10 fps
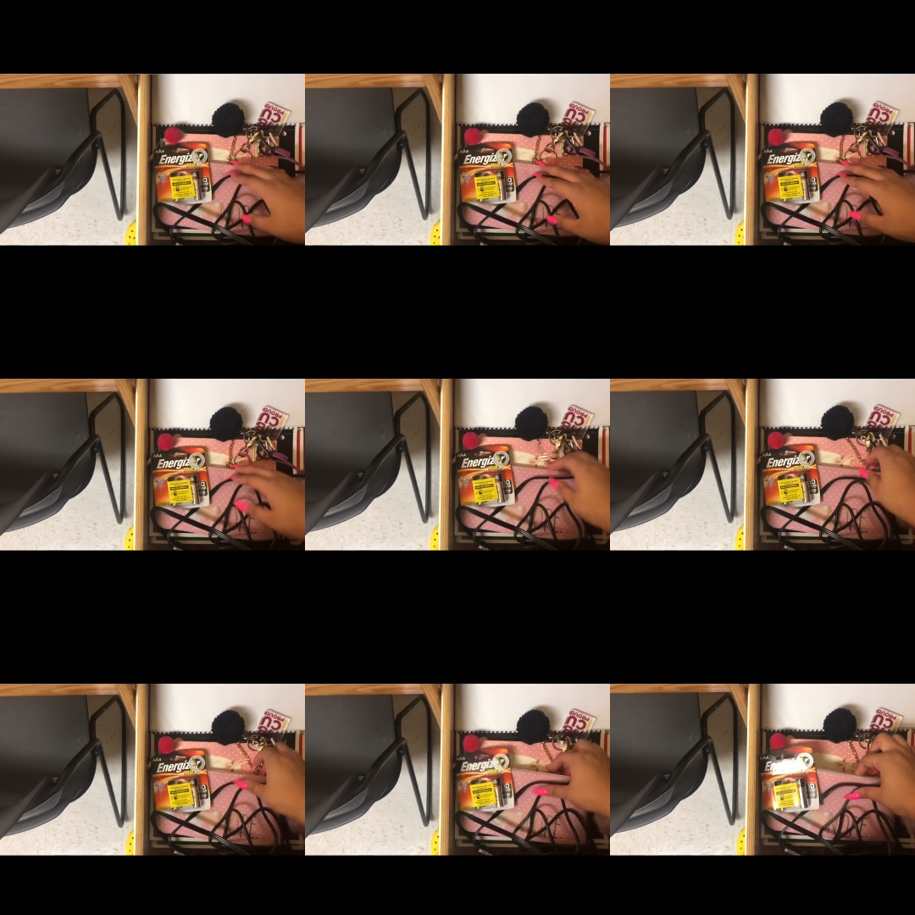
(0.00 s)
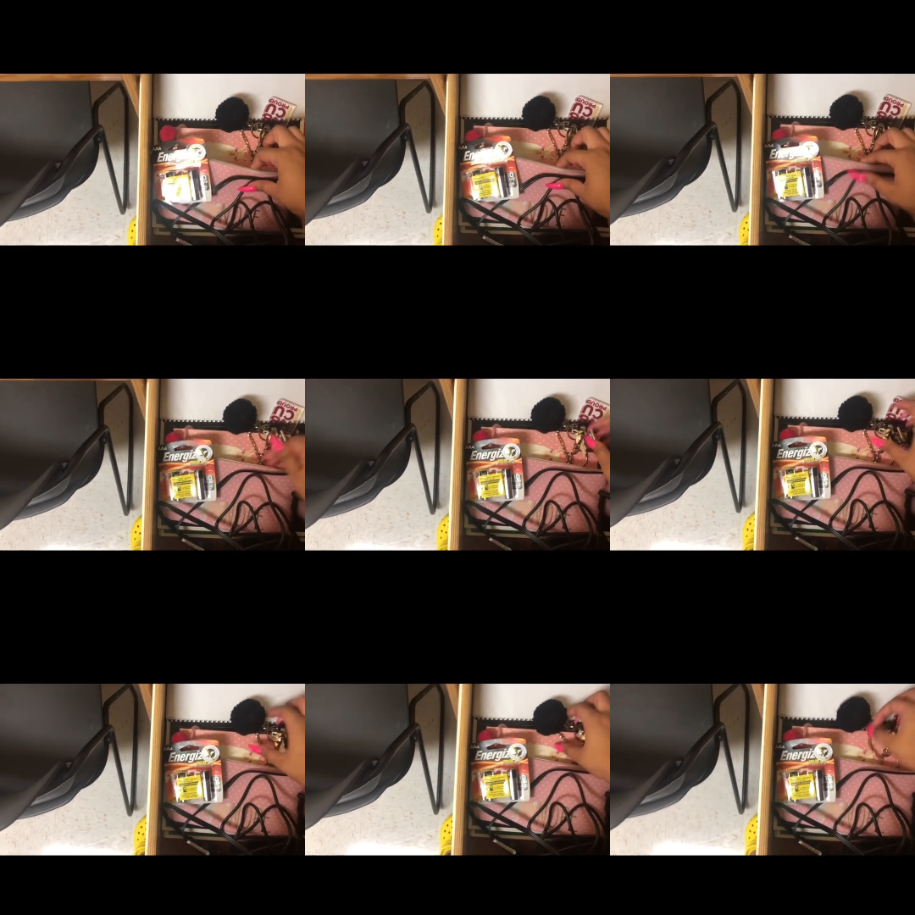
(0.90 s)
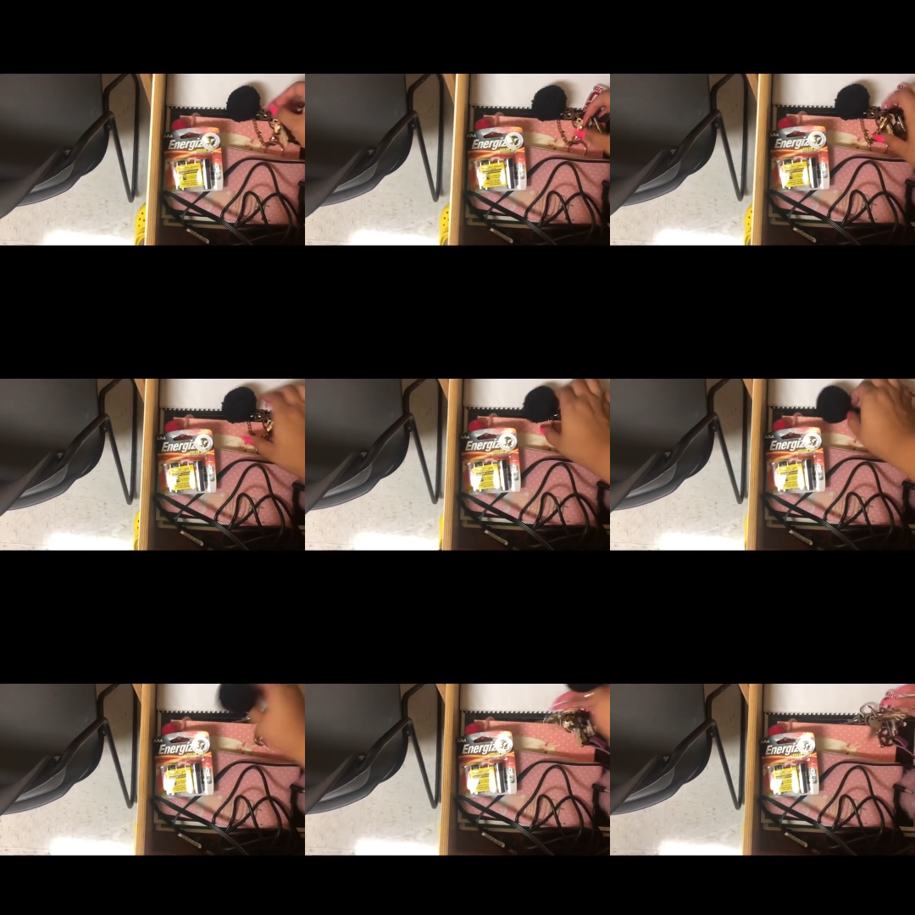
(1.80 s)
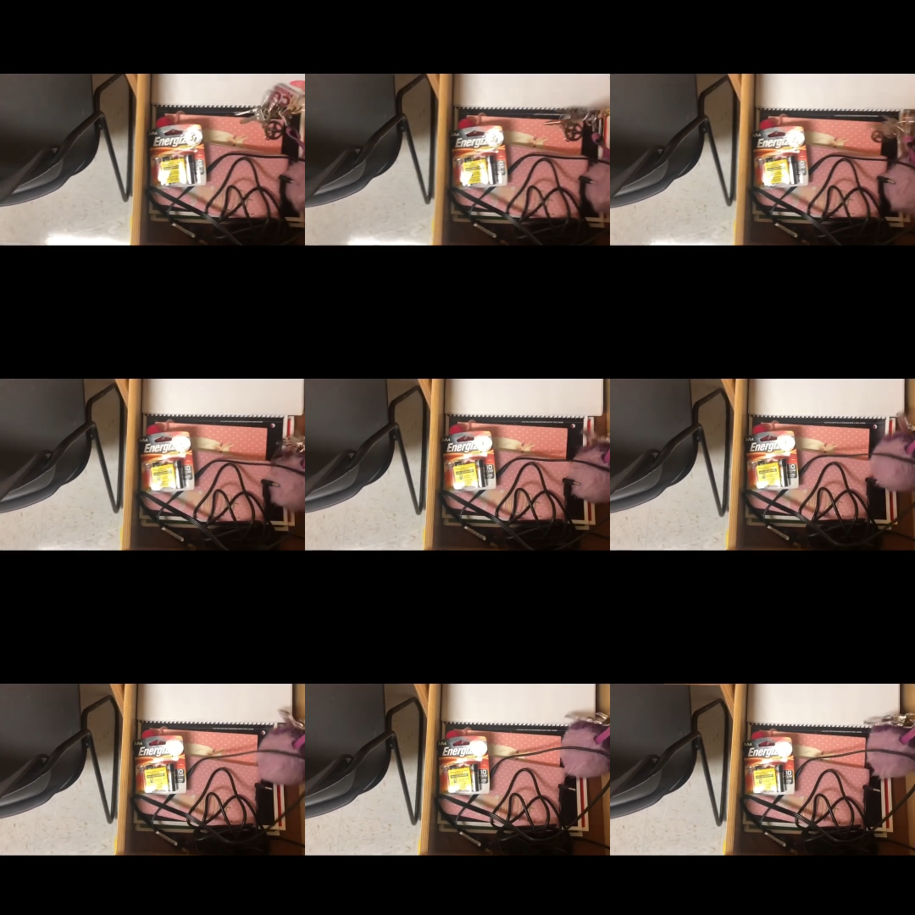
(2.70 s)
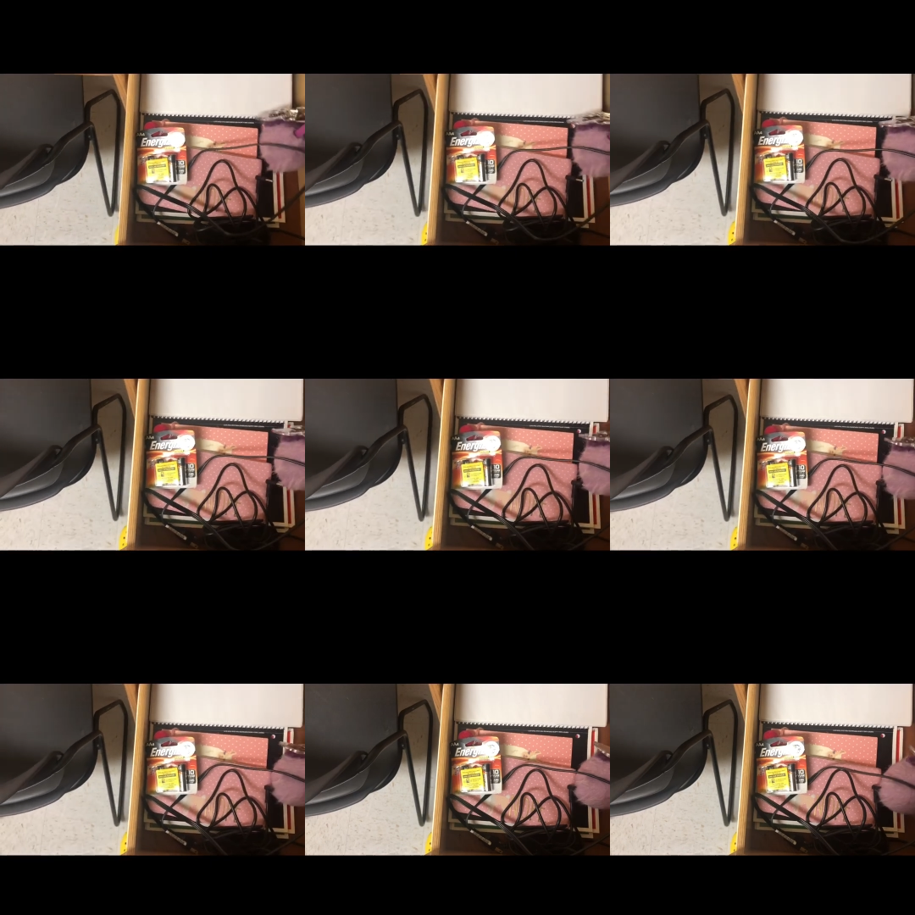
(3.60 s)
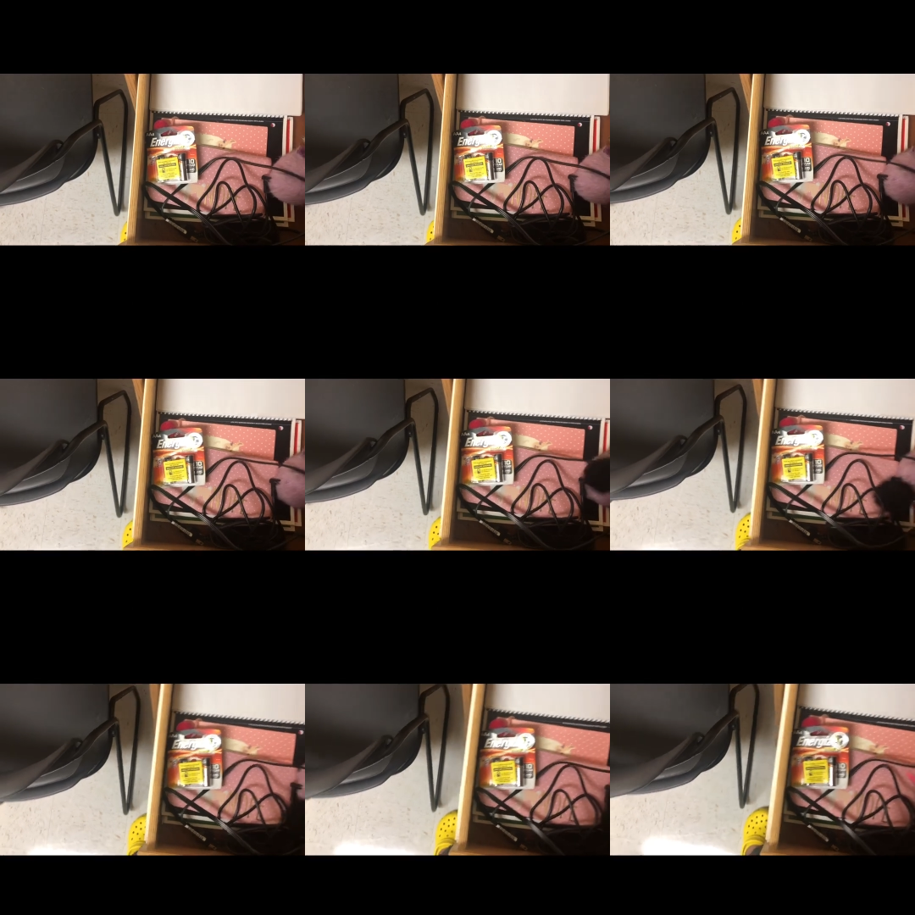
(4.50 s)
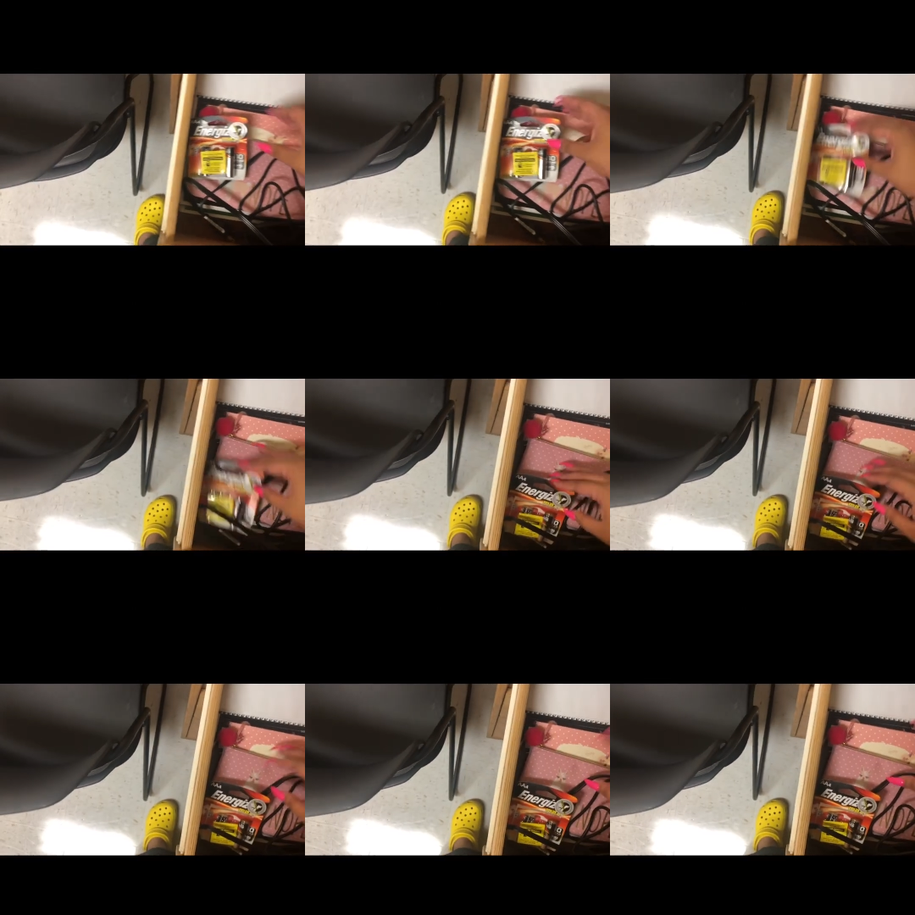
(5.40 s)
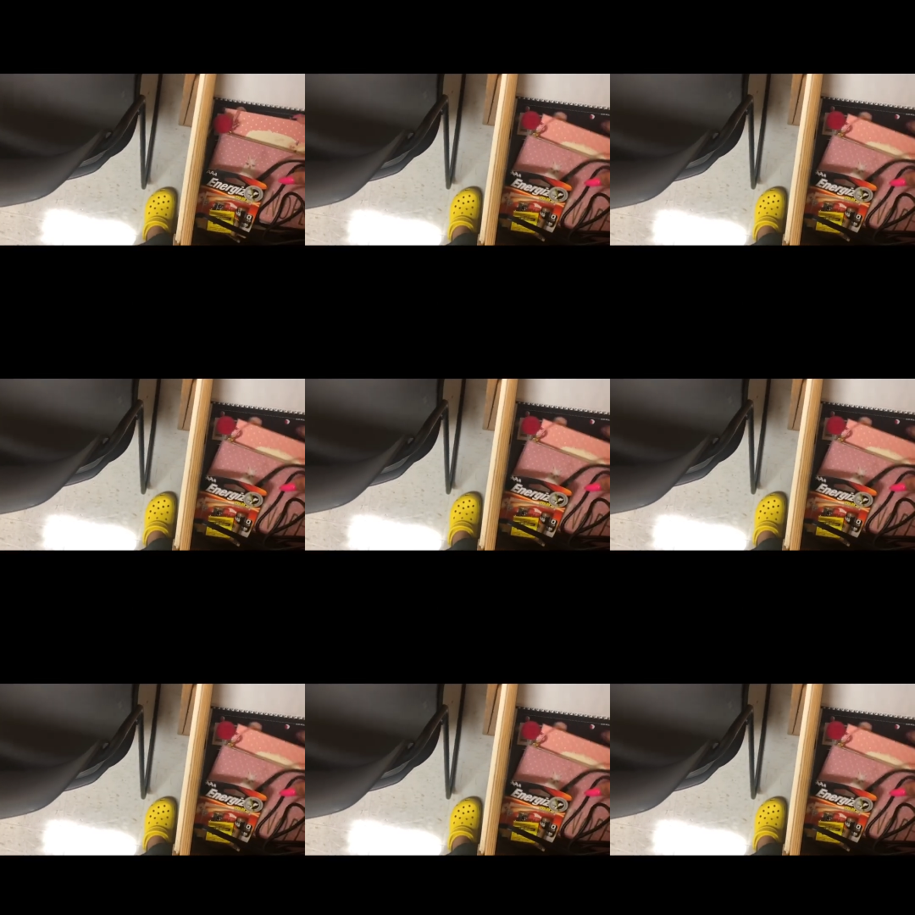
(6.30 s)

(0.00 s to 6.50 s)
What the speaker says: [unreadable: no face in view]